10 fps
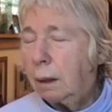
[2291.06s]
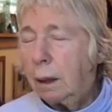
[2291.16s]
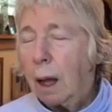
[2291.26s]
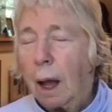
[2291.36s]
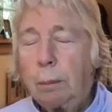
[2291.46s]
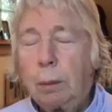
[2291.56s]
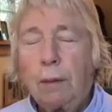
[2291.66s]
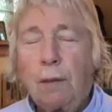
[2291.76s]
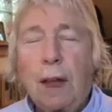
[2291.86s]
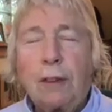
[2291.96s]
I
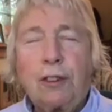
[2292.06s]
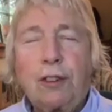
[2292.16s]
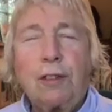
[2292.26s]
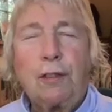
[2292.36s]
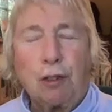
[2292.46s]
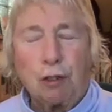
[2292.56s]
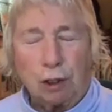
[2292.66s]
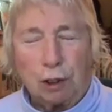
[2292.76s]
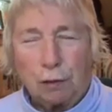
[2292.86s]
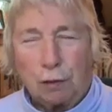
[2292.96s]
believe that's
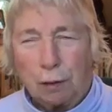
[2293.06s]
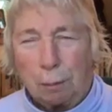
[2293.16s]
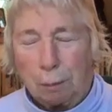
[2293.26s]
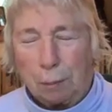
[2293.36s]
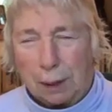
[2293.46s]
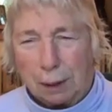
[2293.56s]
sufficient from me.